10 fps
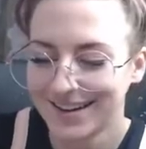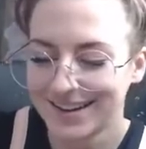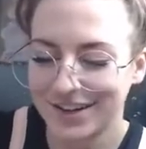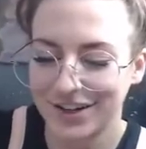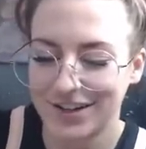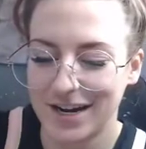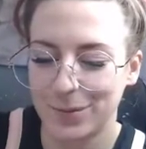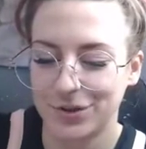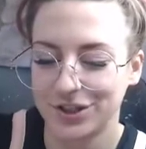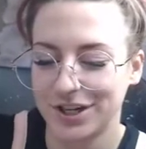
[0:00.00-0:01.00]
Good. I
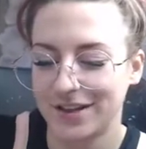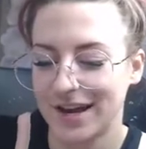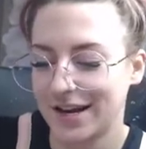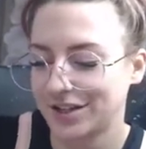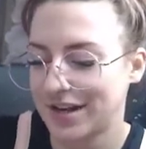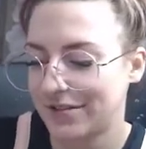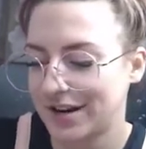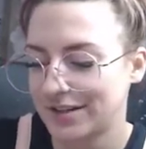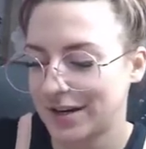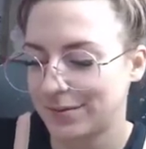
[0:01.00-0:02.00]
appreciate that. I just haven't
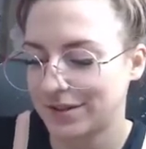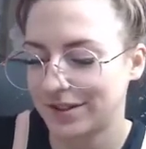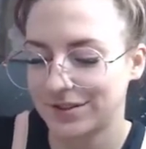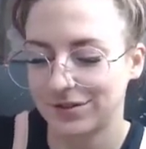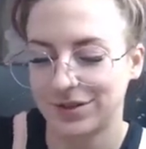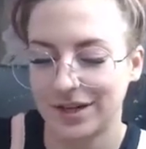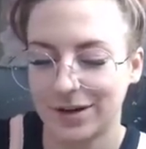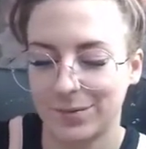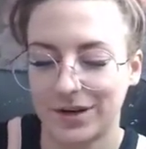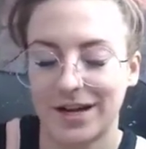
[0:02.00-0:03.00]
had time to listen to it yet,
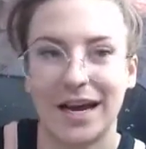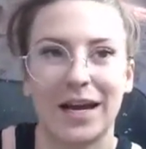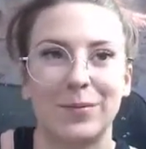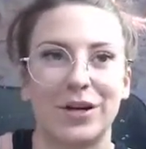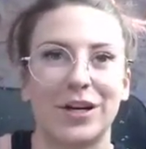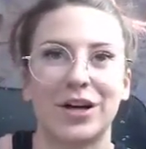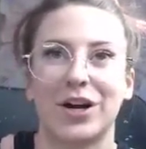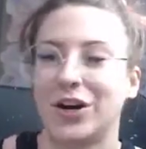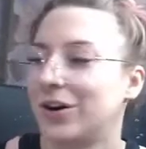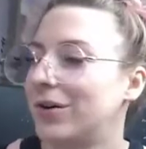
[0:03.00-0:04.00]
but I am gonna
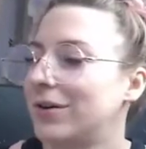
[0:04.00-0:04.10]
go.